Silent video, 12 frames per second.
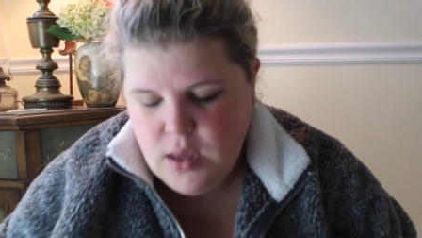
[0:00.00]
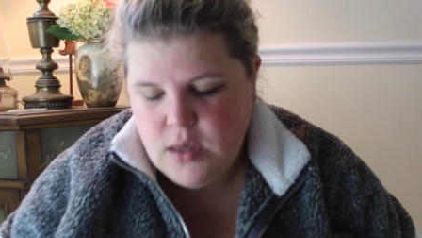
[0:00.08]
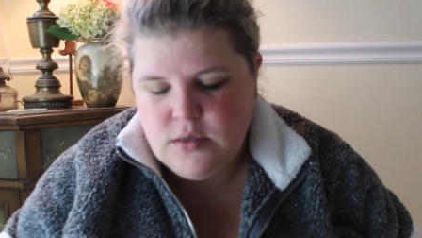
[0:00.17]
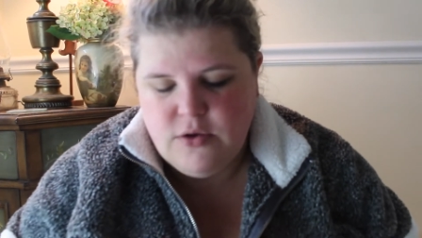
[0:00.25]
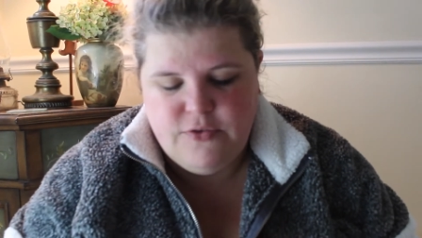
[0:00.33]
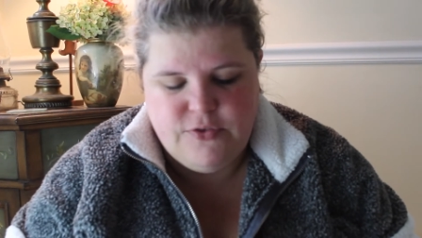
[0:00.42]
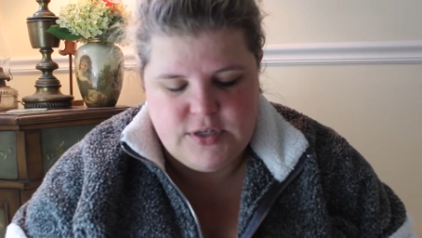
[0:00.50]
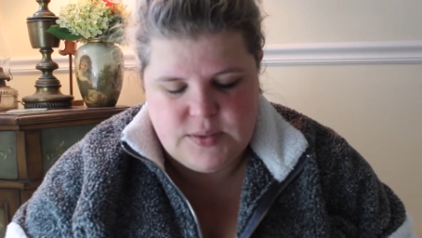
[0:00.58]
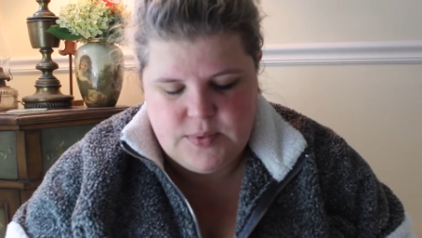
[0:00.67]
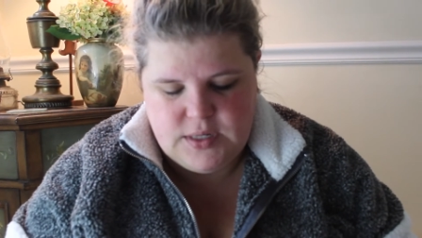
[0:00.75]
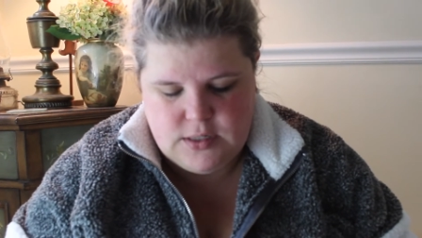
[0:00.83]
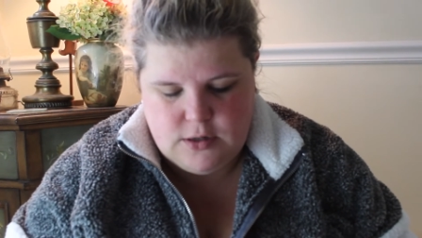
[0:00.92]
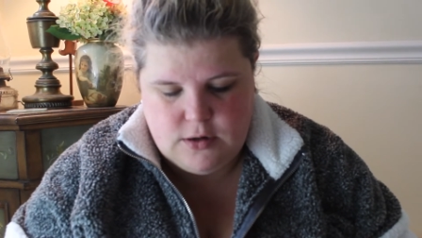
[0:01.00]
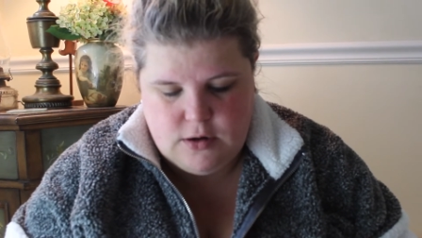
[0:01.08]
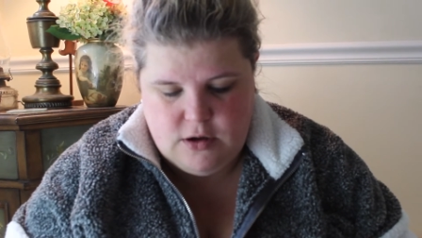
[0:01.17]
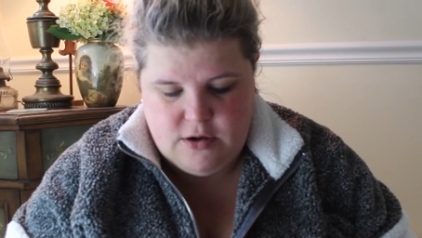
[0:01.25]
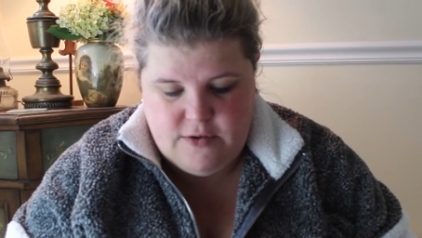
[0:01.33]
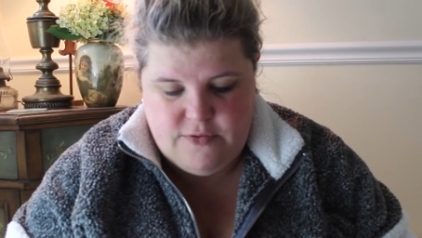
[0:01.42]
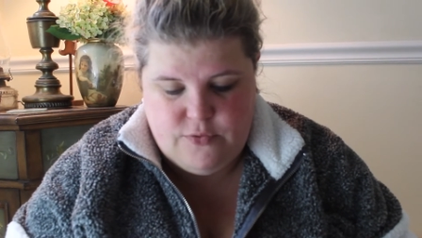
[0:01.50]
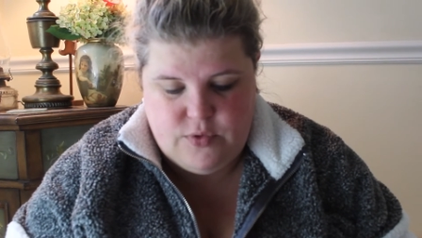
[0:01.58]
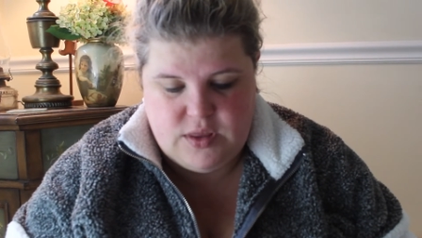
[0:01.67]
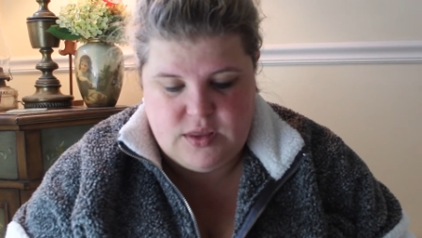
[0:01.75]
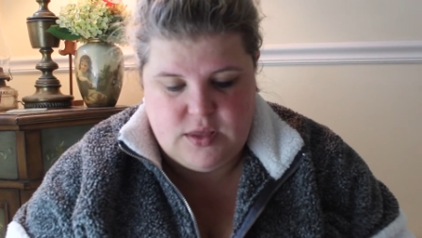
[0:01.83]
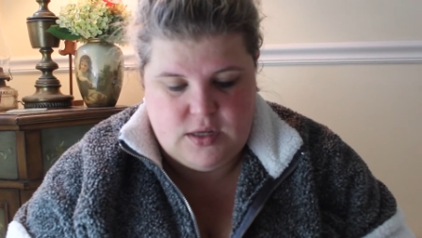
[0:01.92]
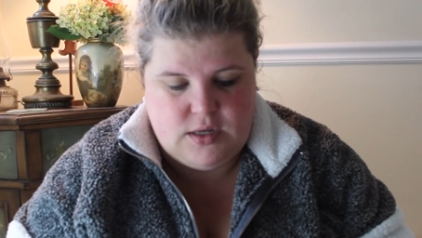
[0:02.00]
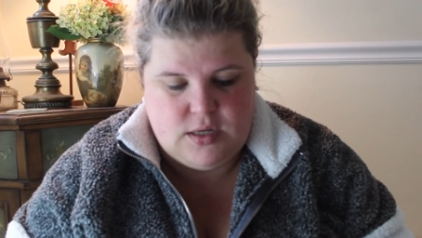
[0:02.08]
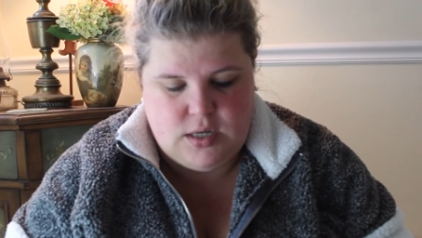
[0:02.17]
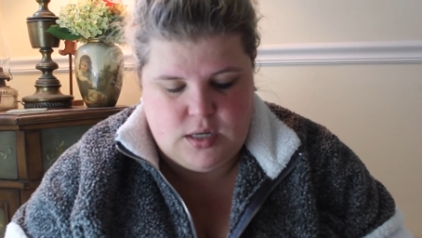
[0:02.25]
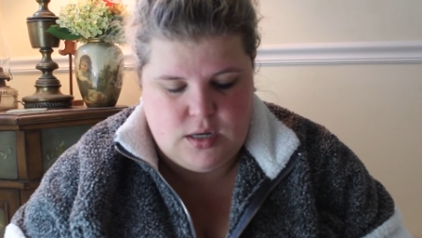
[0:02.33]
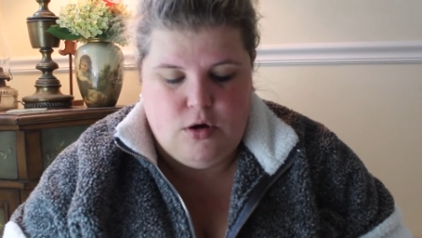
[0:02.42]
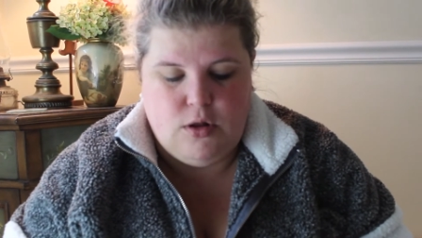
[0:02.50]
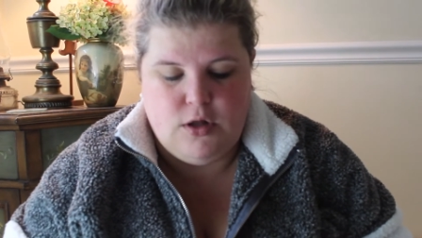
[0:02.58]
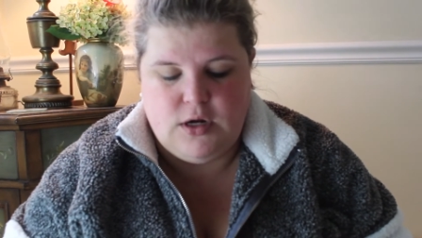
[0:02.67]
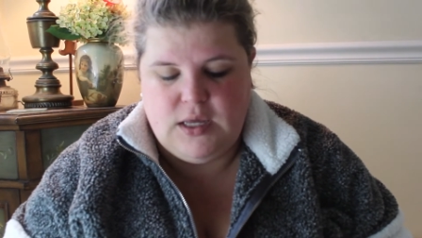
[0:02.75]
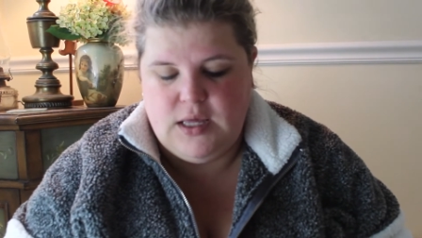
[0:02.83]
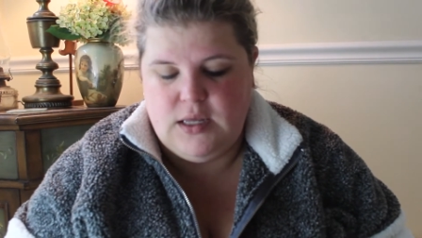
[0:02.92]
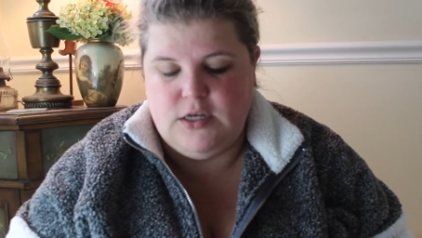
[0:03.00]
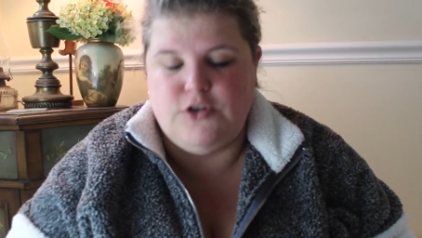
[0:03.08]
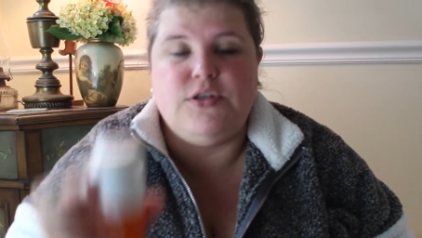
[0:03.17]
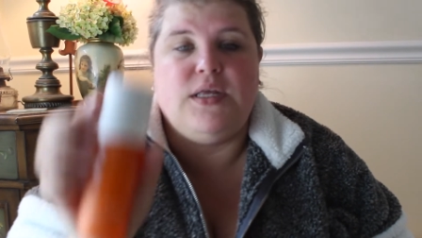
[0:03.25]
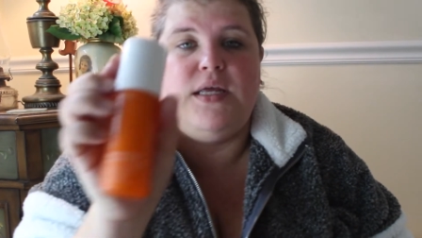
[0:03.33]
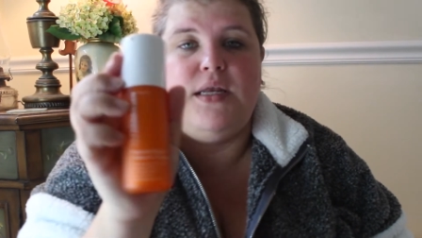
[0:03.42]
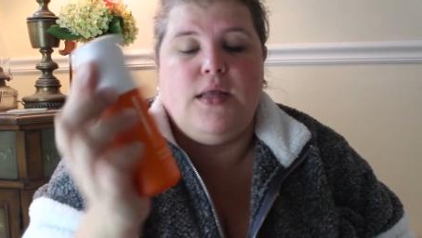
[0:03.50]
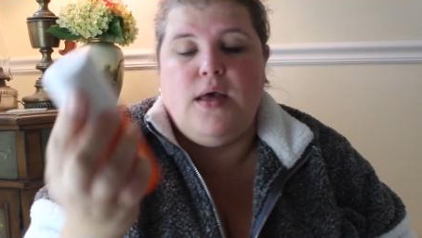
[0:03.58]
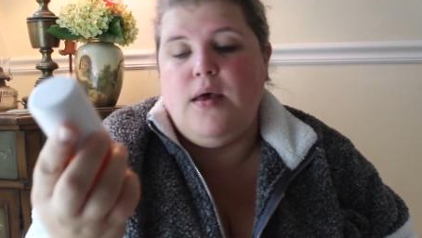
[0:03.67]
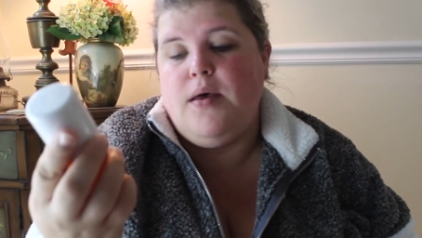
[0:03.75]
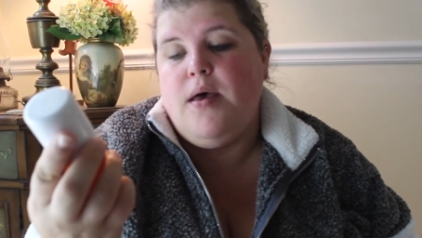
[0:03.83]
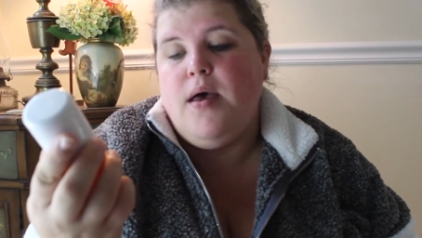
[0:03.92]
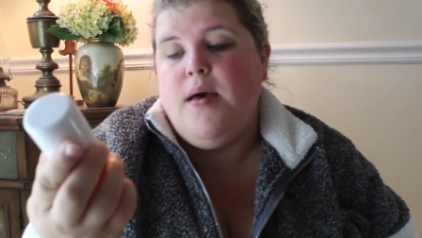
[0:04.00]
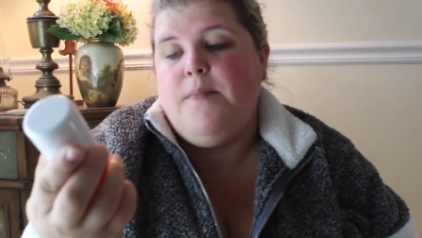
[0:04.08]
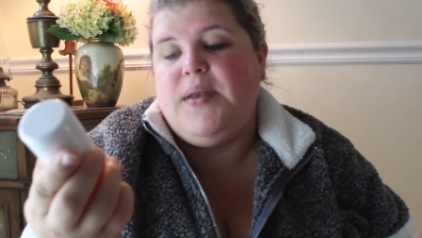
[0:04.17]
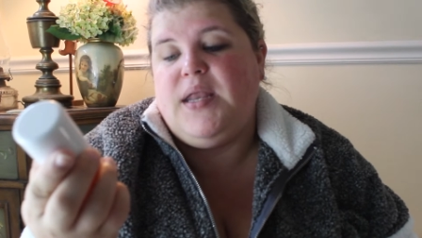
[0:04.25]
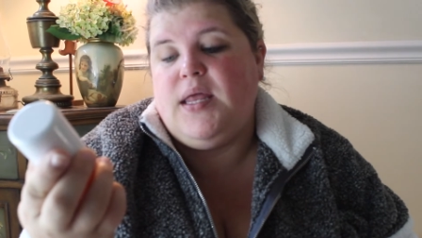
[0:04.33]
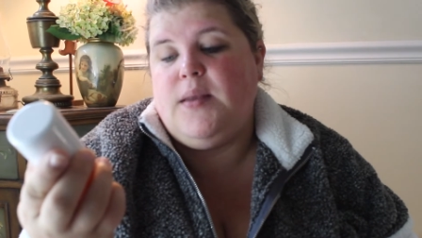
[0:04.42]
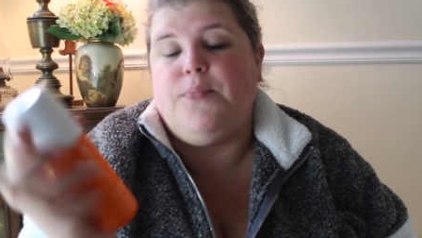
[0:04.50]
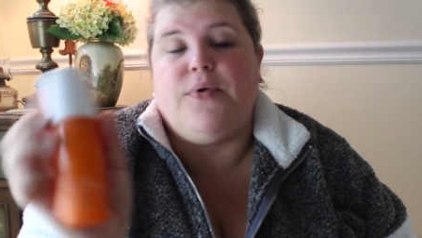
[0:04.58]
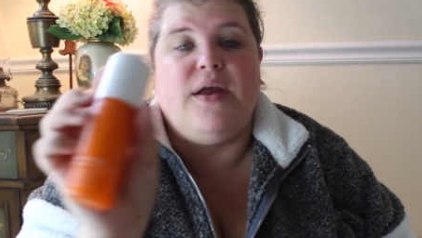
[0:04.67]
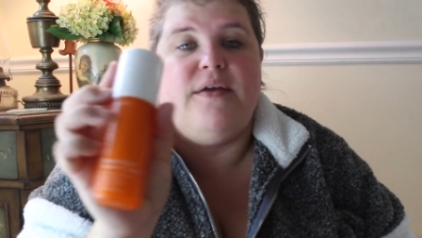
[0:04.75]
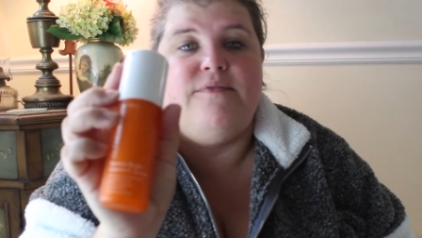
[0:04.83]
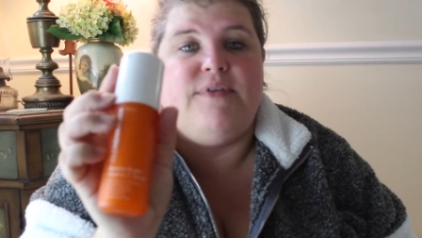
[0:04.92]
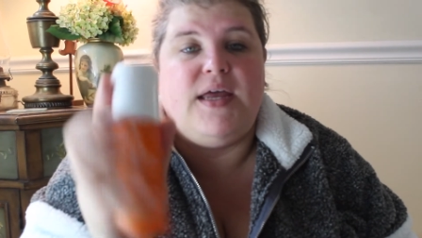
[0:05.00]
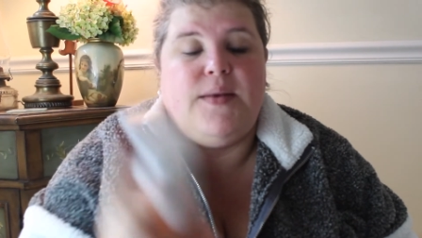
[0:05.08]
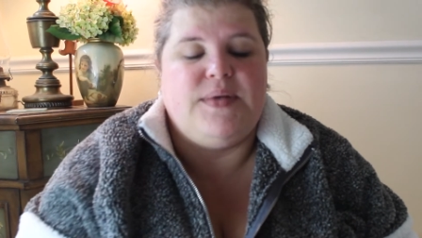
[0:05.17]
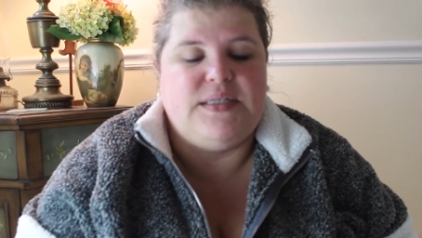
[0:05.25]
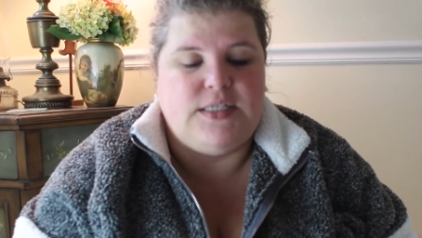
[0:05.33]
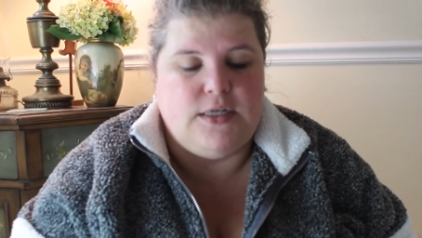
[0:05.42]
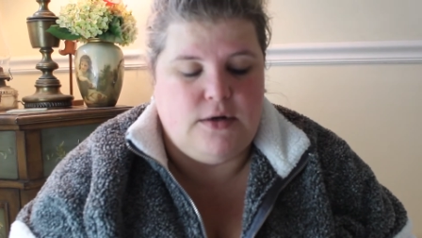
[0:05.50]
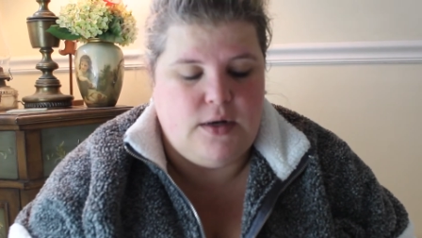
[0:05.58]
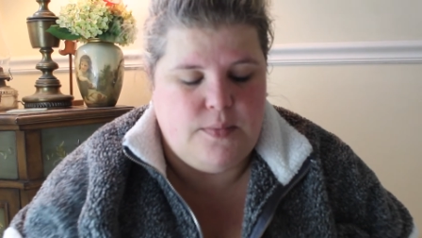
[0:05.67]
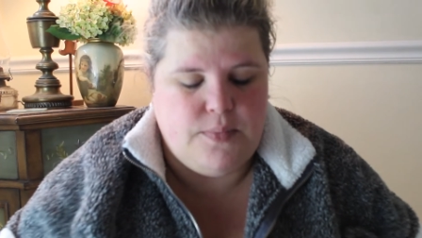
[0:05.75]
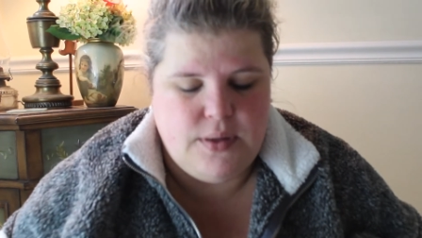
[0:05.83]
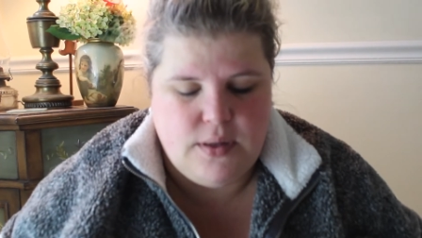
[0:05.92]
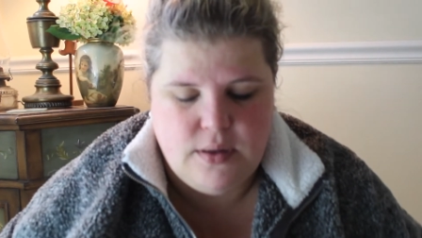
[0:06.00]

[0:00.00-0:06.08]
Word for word: So first I'm going to start off with this Ole Henriksen Banana Bright Vitamin Syrup,